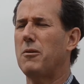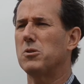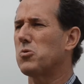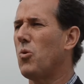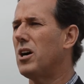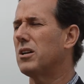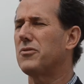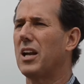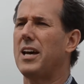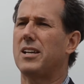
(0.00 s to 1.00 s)
that was one of
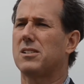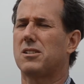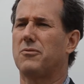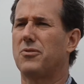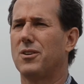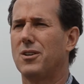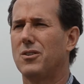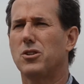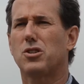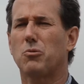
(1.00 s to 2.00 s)
the legs of
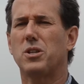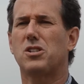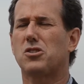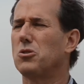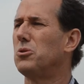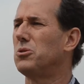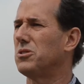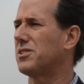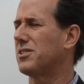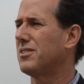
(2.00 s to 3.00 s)
the
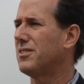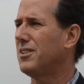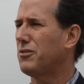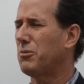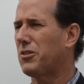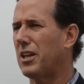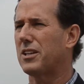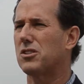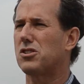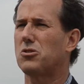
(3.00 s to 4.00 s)

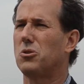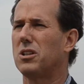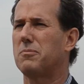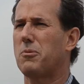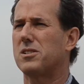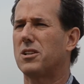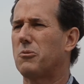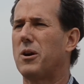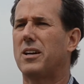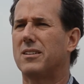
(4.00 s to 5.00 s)
three-legged stool of
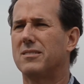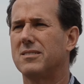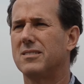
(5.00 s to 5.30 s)
President Reagan.